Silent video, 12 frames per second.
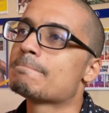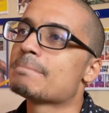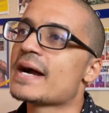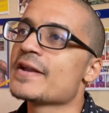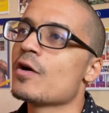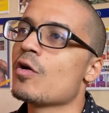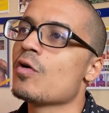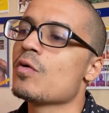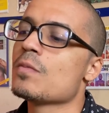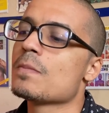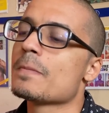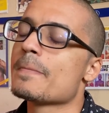I
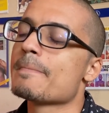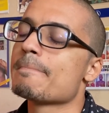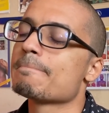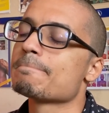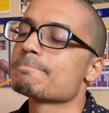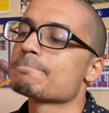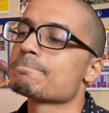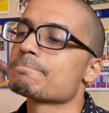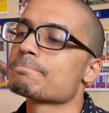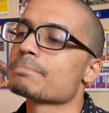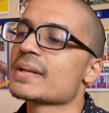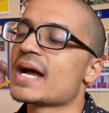know
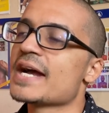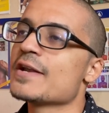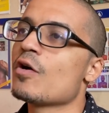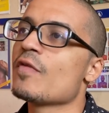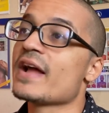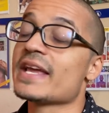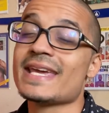that